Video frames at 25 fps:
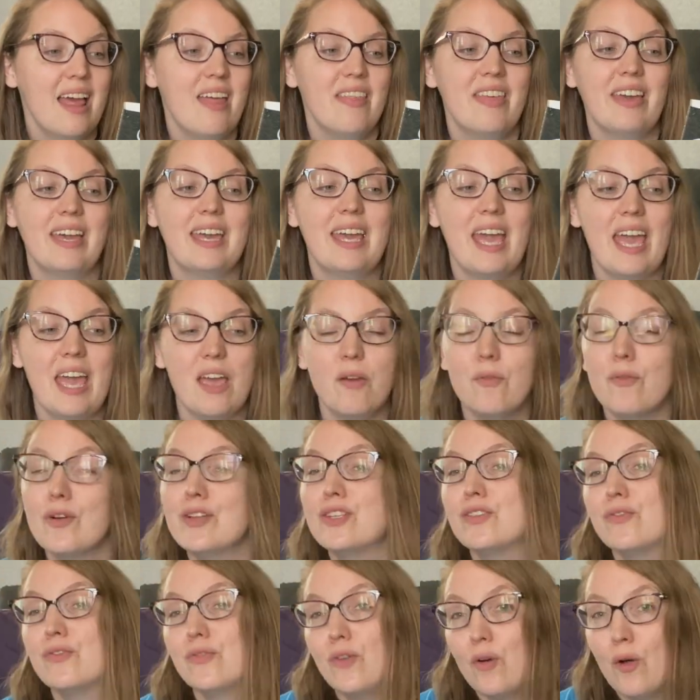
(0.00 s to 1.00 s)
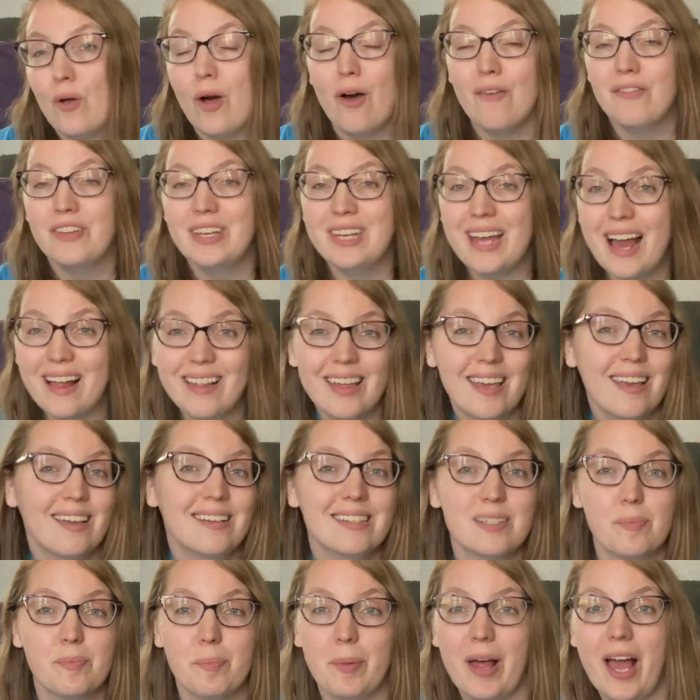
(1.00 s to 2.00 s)
The cave was full of yelling,
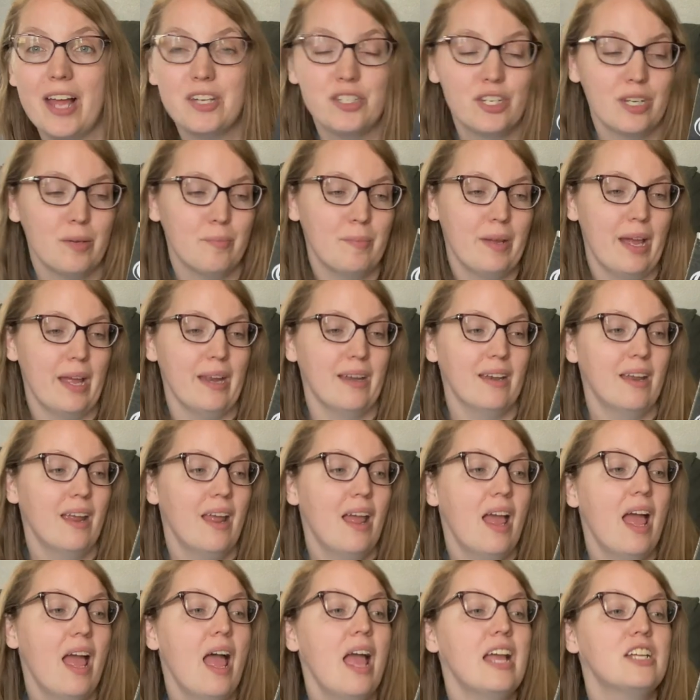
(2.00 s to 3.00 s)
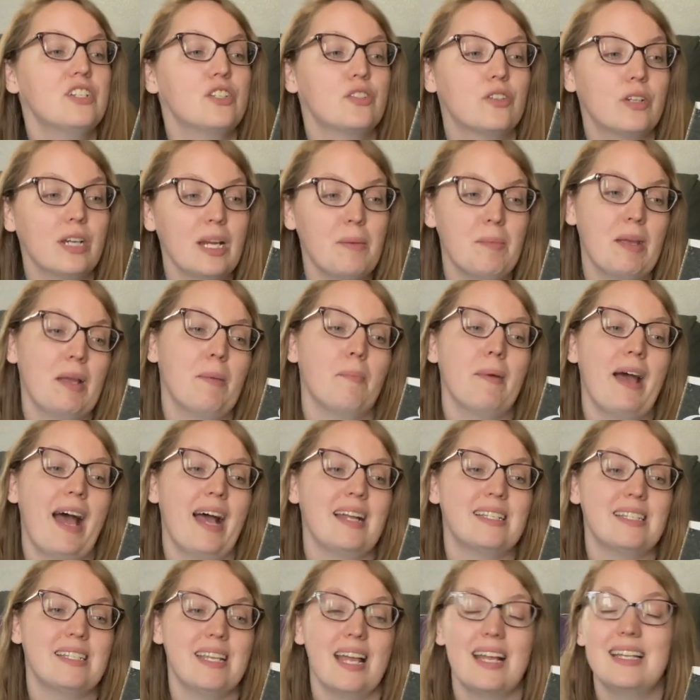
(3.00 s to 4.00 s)
splashing men, screaming
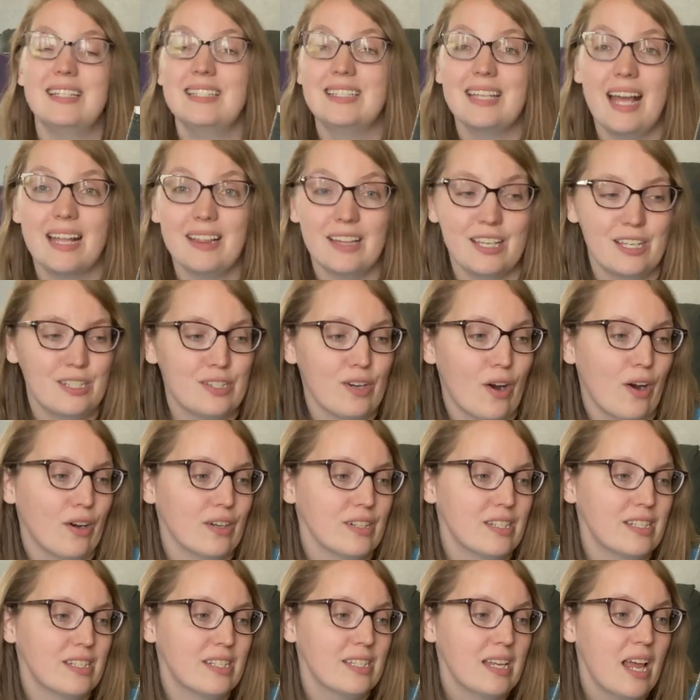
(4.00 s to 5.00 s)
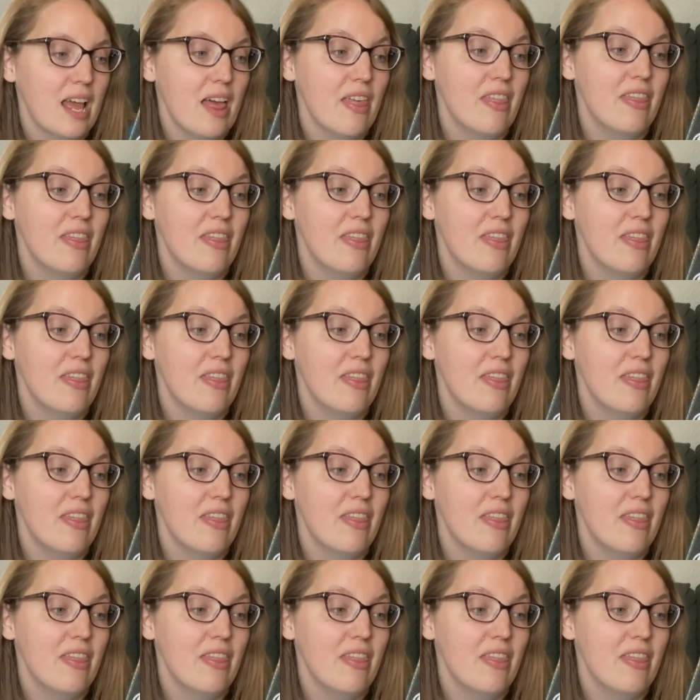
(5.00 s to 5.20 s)
bats, and deadly darts.